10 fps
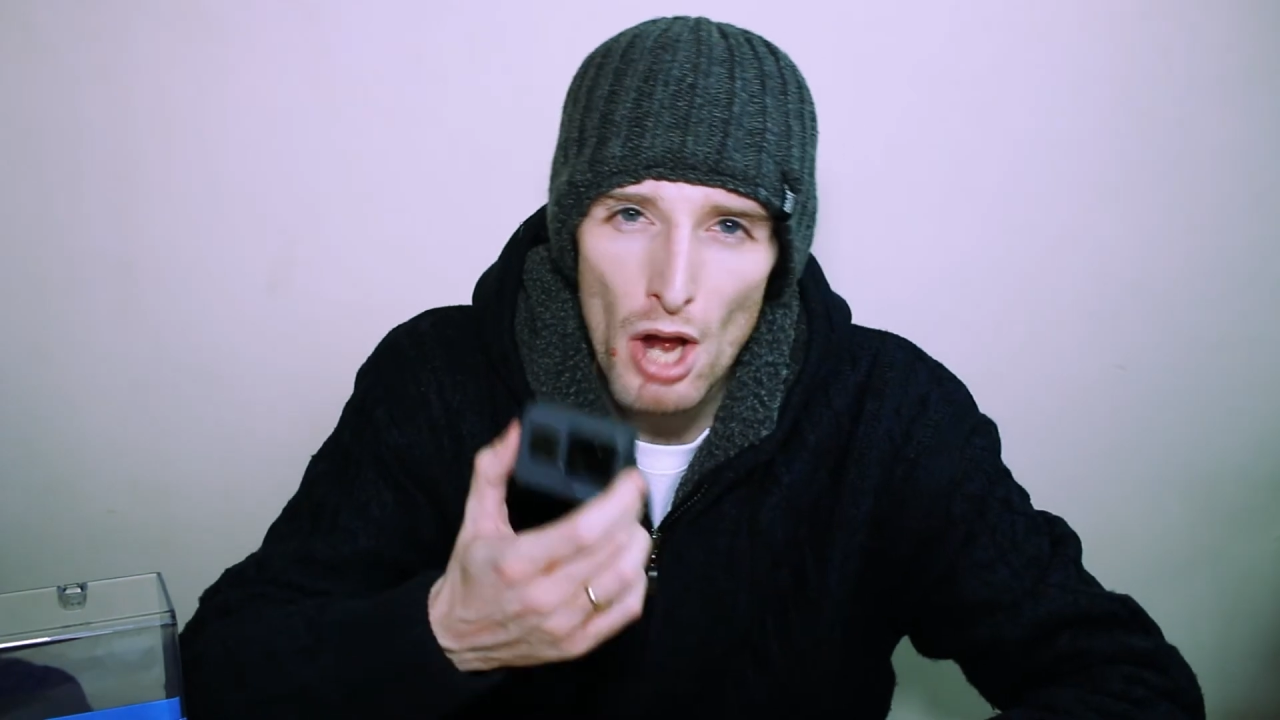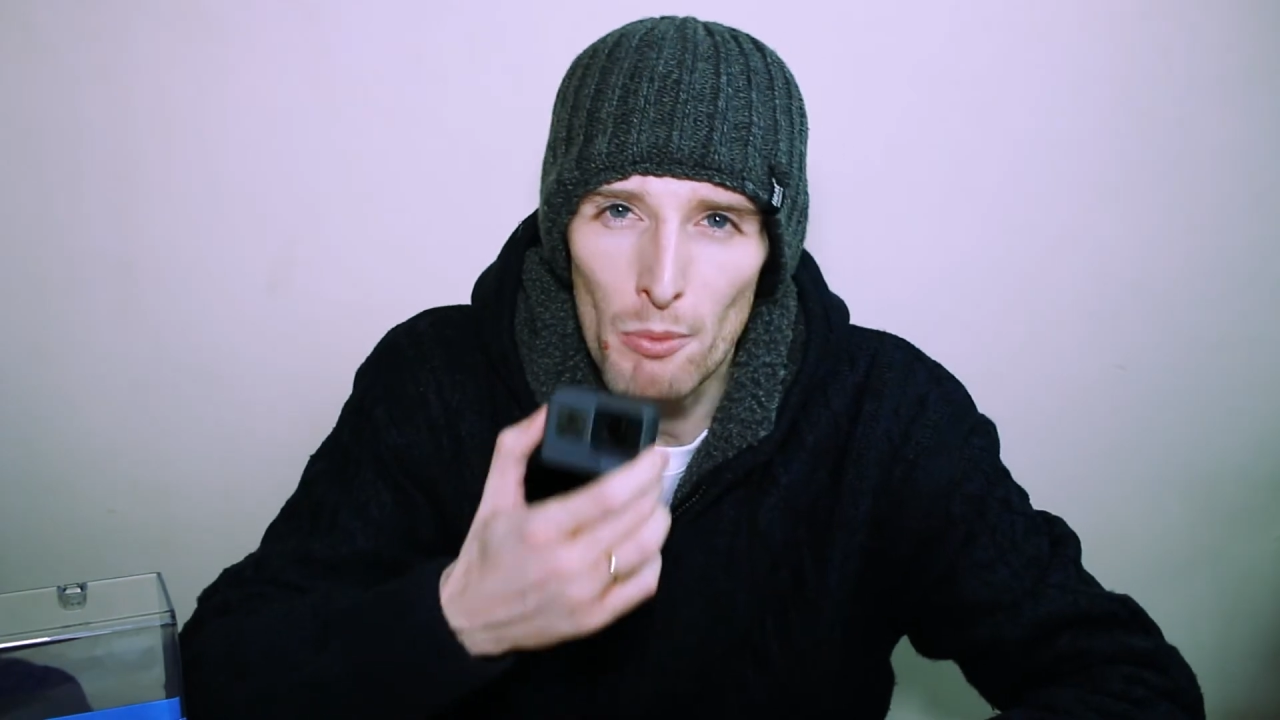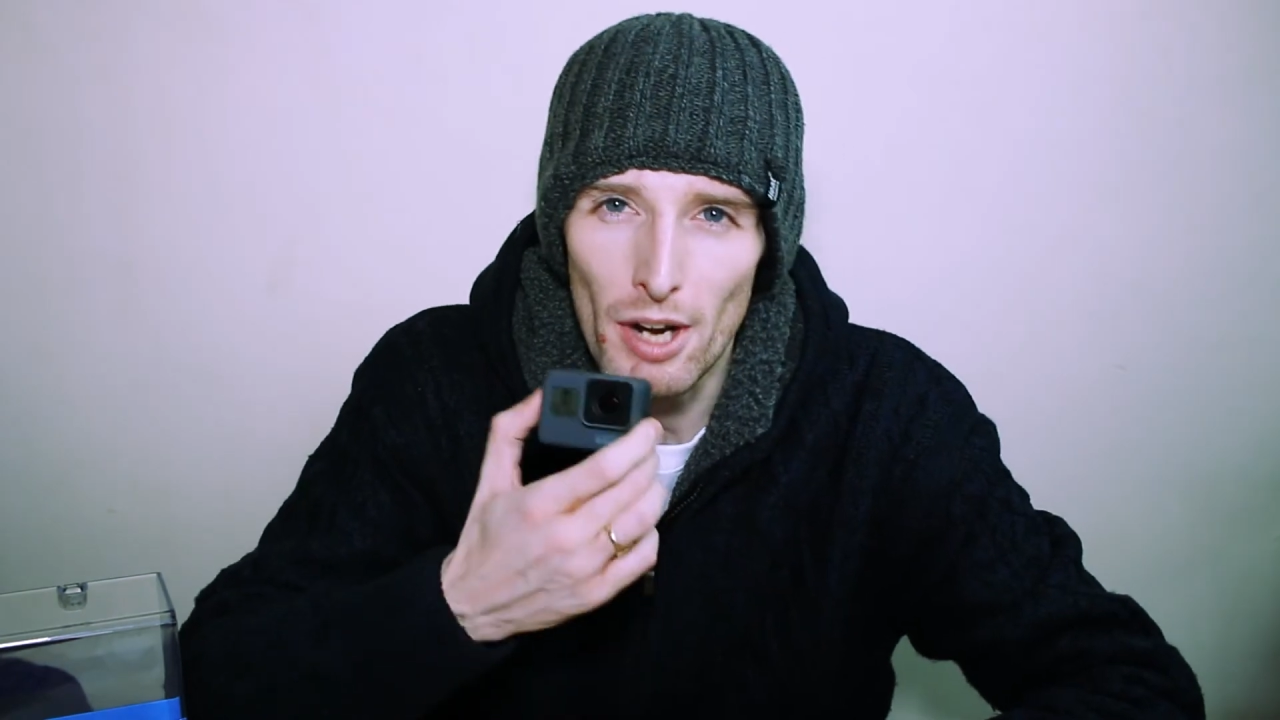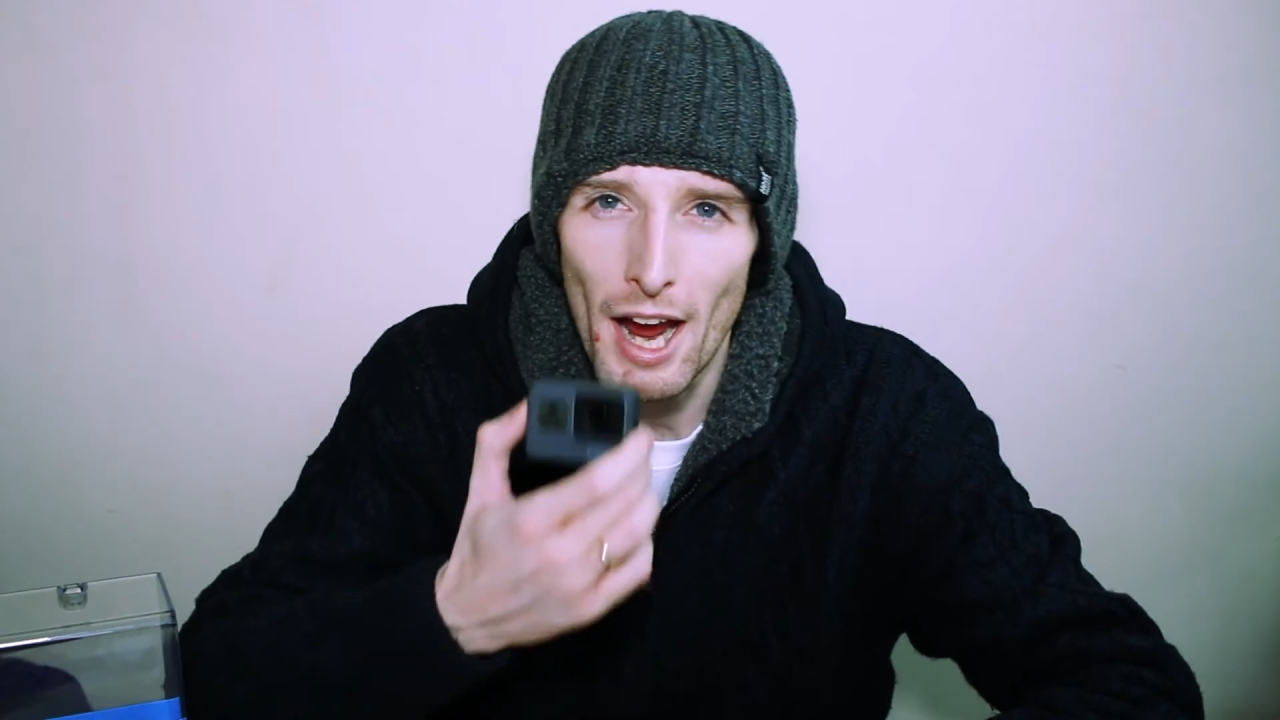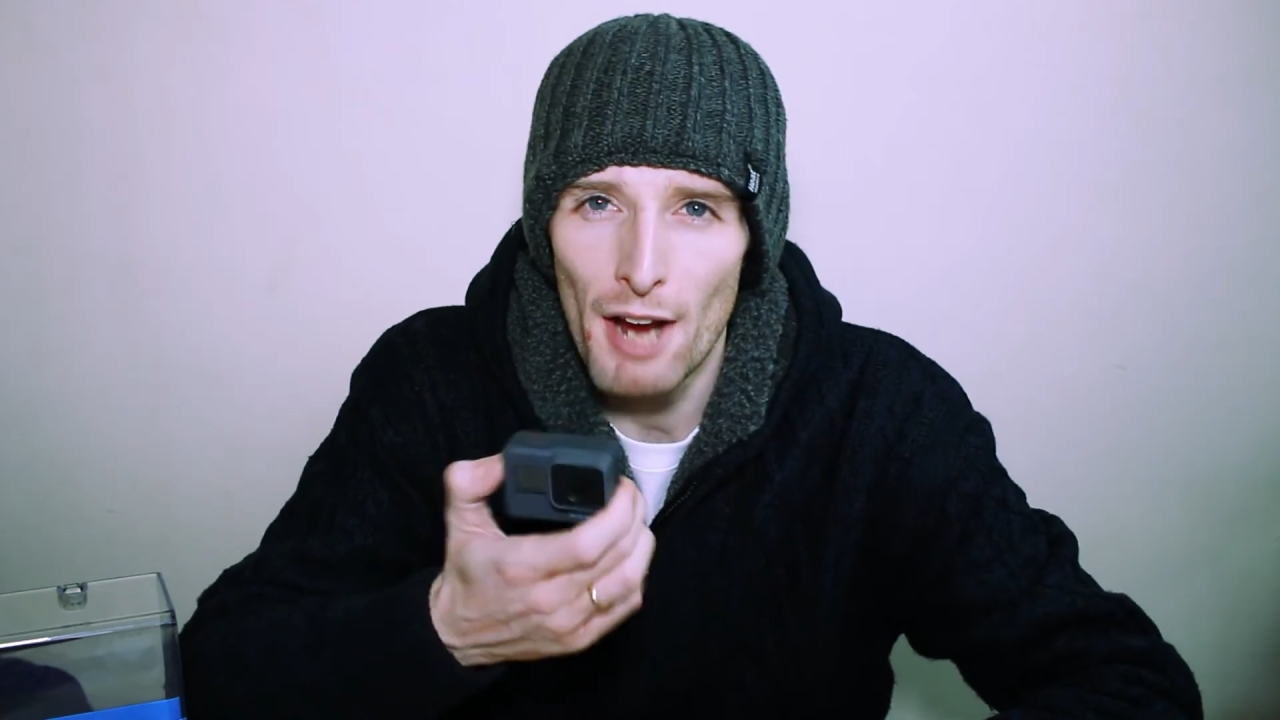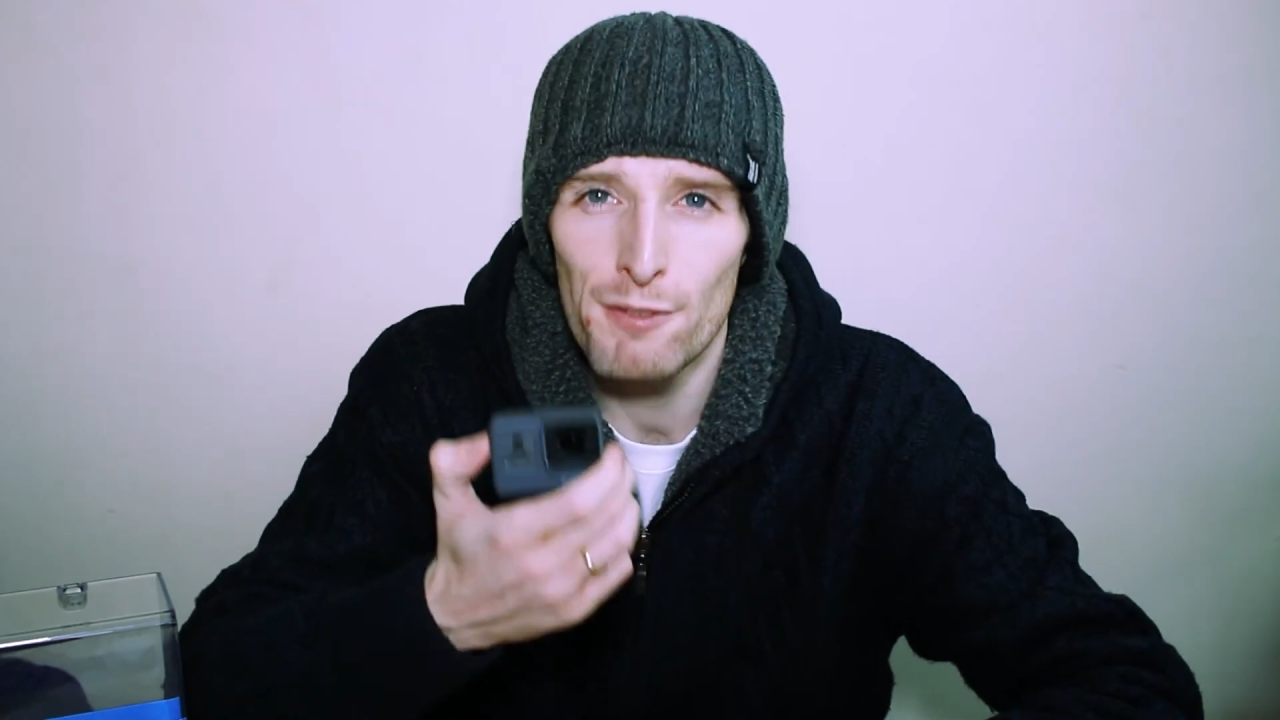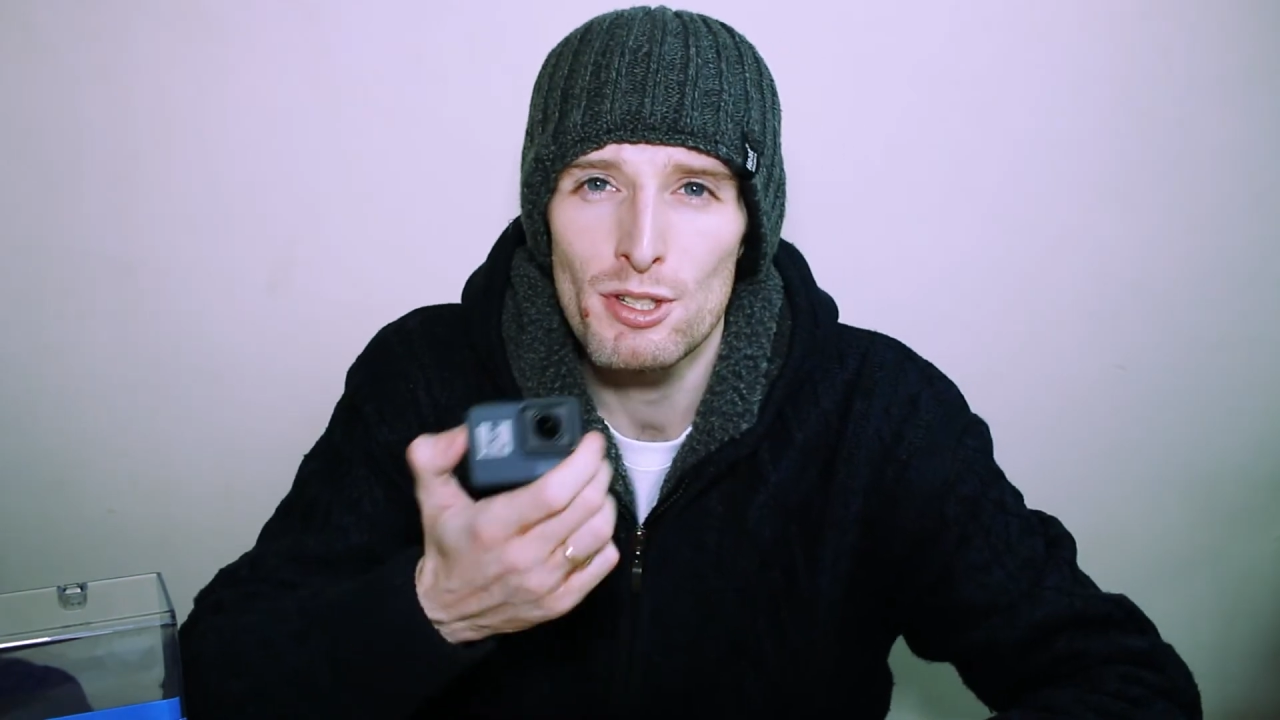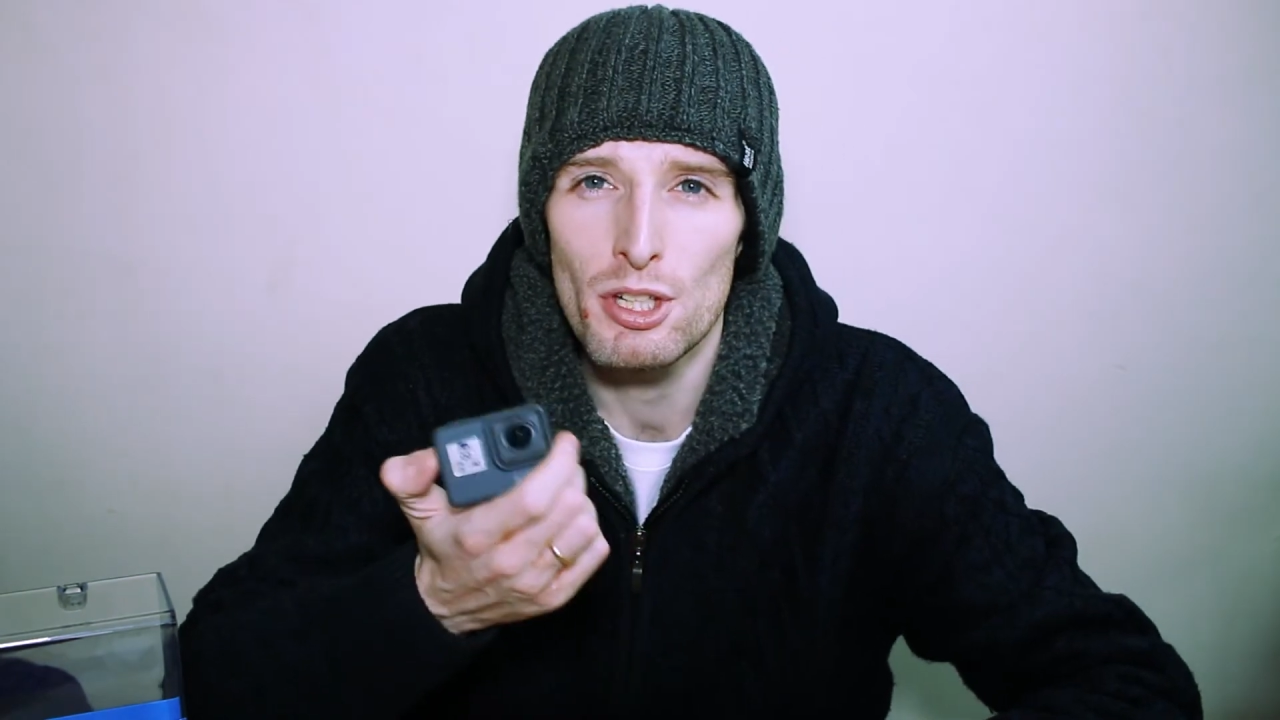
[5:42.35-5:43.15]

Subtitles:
don't have